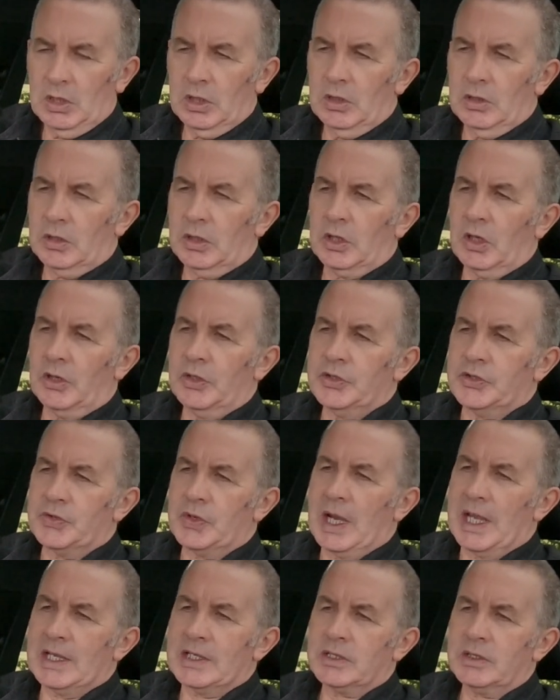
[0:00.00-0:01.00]
Got
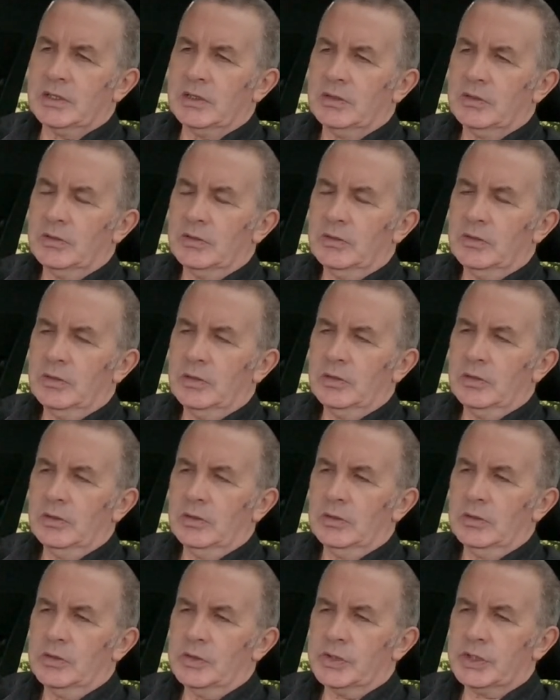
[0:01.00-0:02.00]
address,
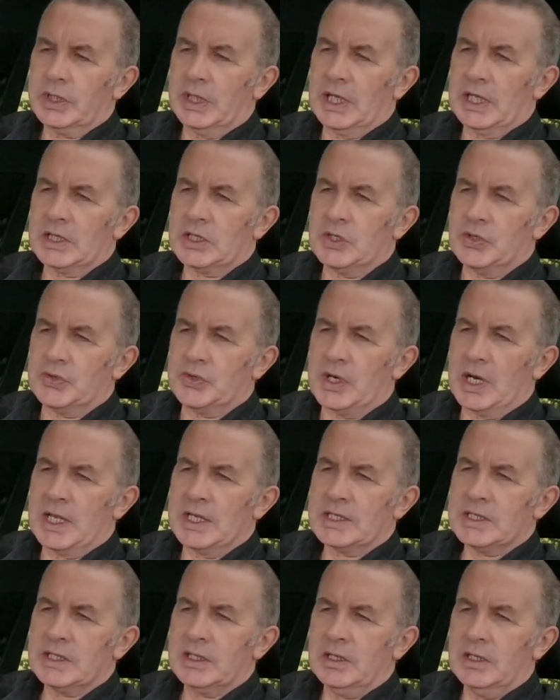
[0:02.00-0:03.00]
select
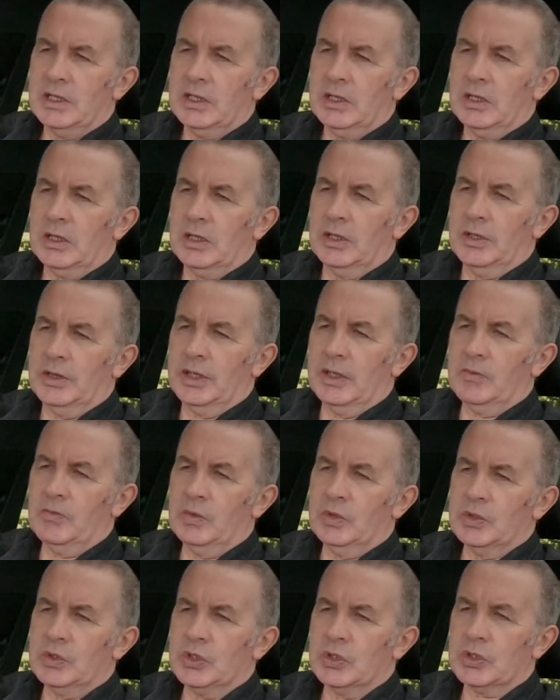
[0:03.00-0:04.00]
address, and then
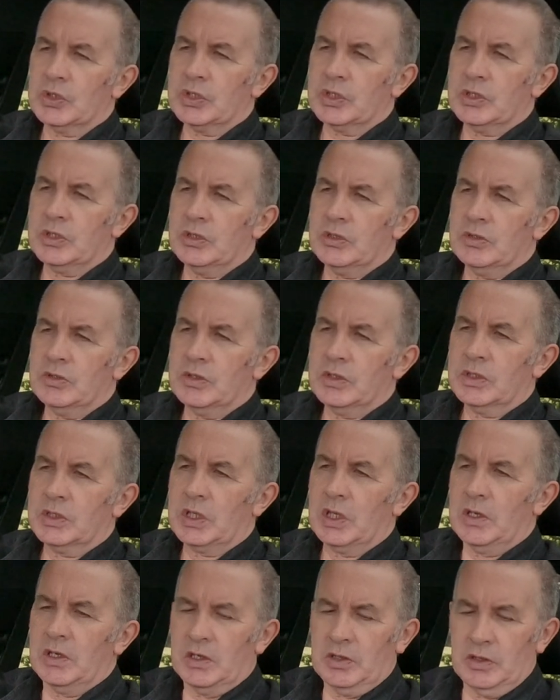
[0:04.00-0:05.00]
we'll just
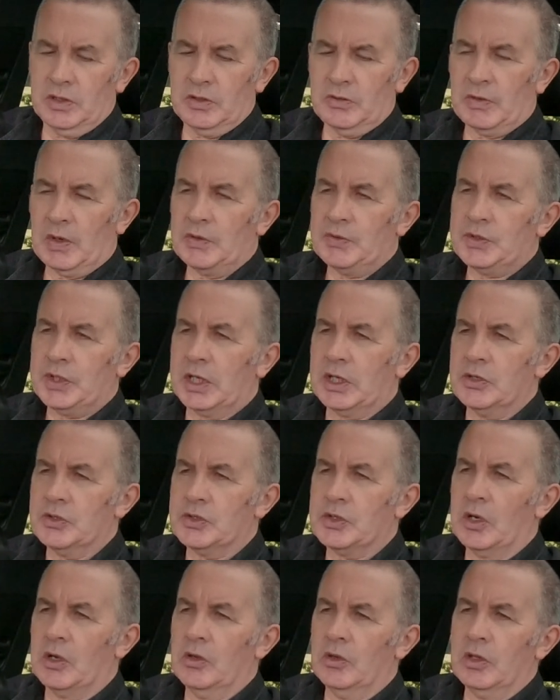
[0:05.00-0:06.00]
turn the rotary
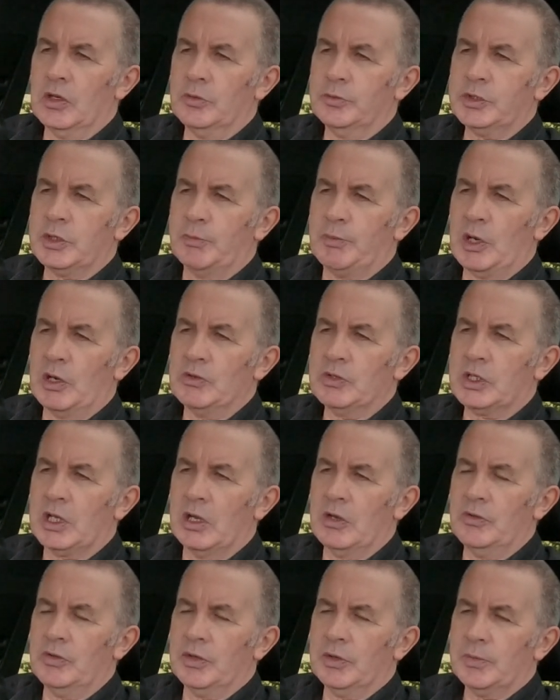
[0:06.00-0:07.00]
control up to postcode.